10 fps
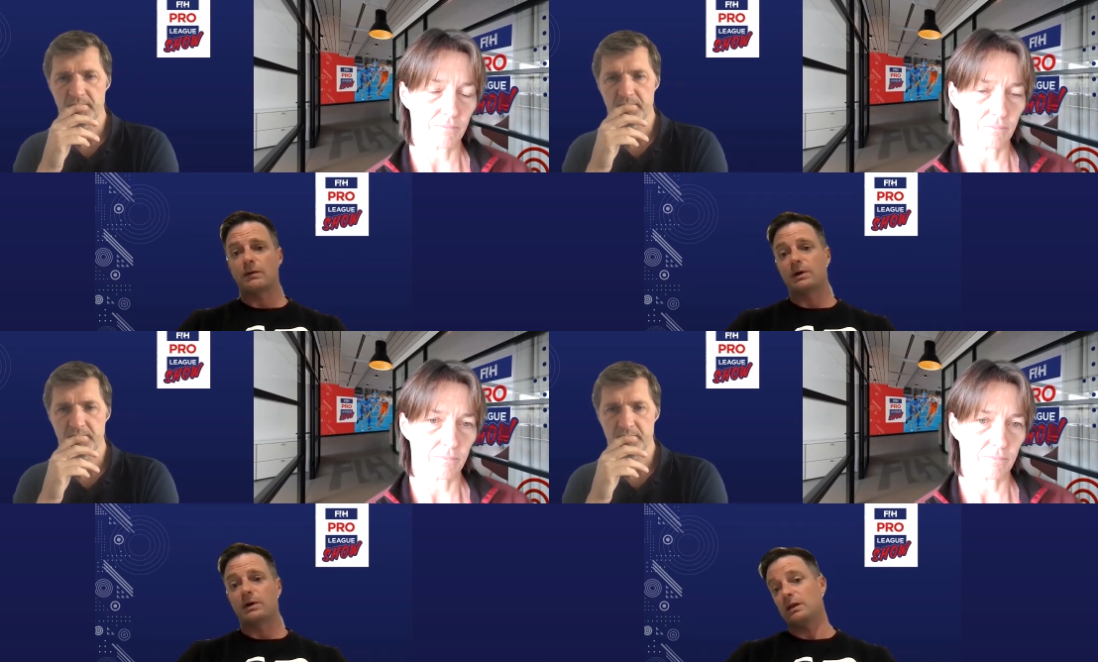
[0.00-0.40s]

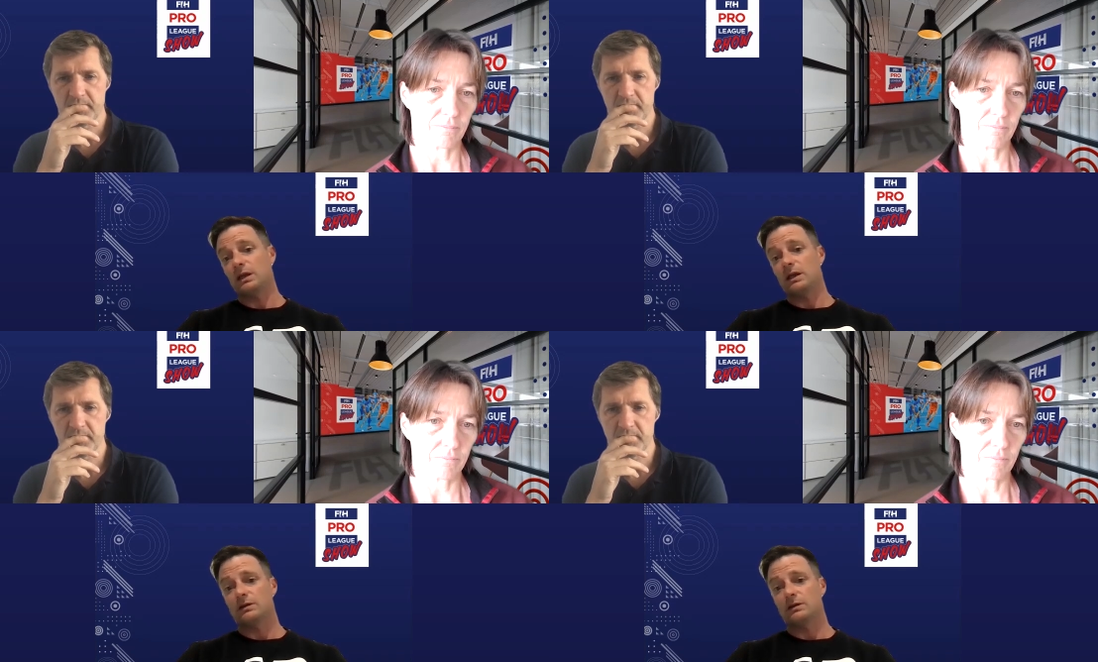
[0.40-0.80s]
Speaker 1: and then
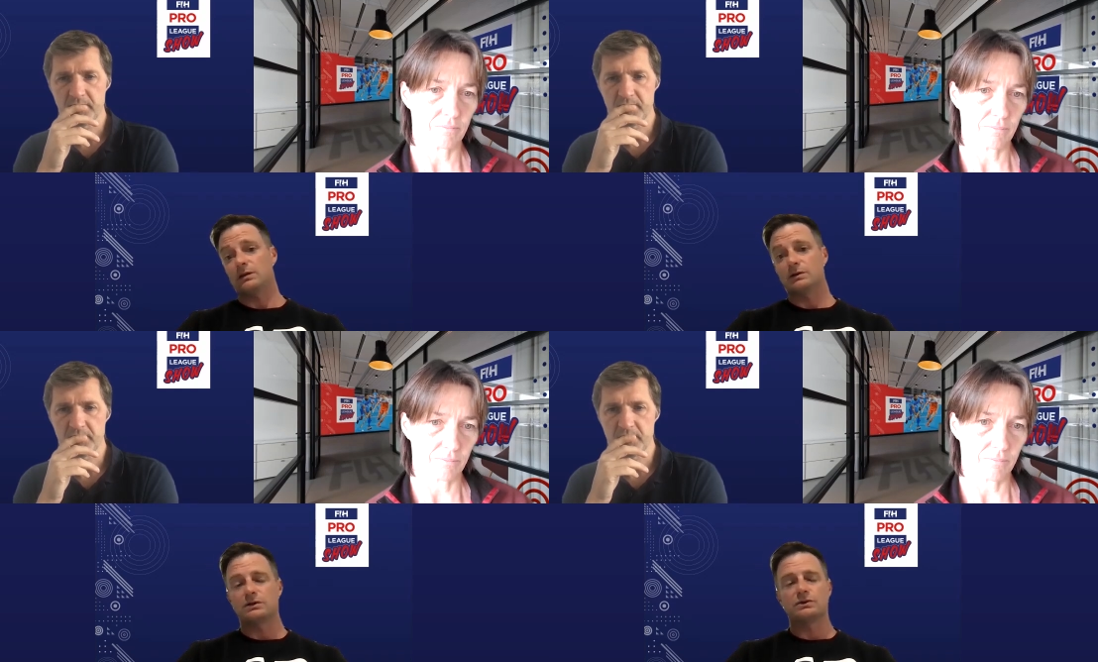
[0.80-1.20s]

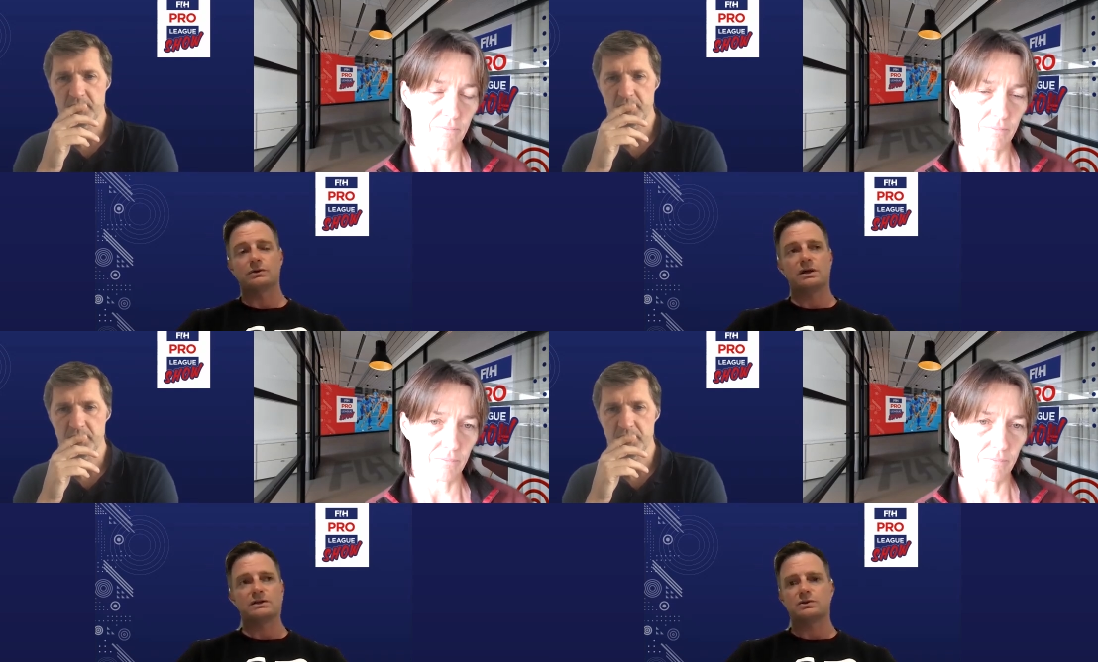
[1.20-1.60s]
again in
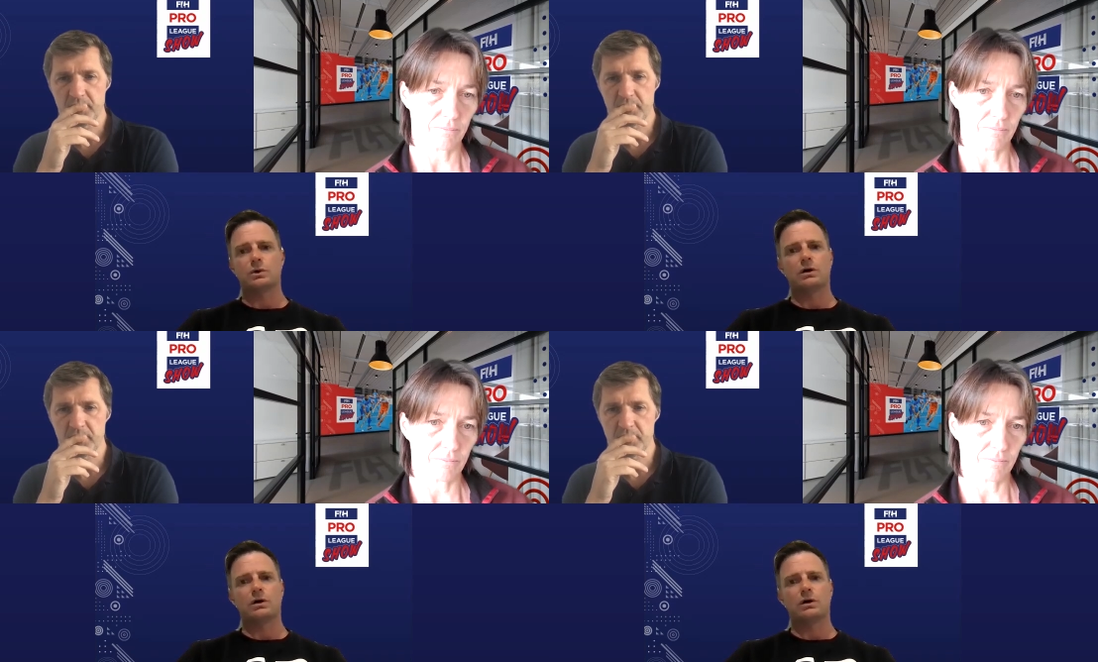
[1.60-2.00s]

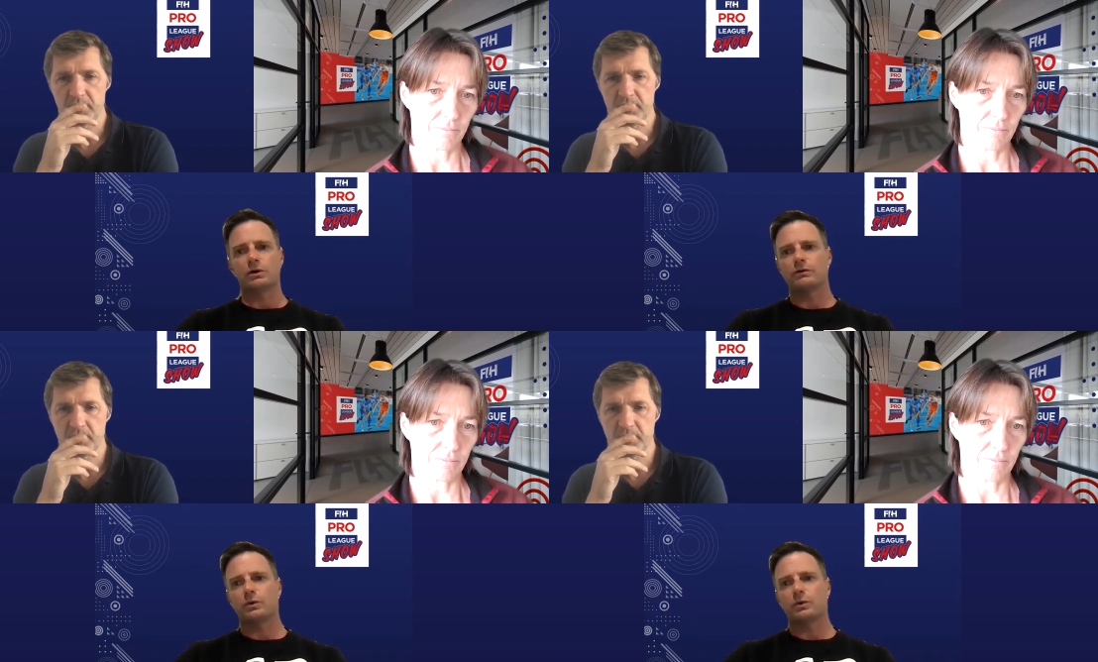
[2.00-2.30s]
2012 gold,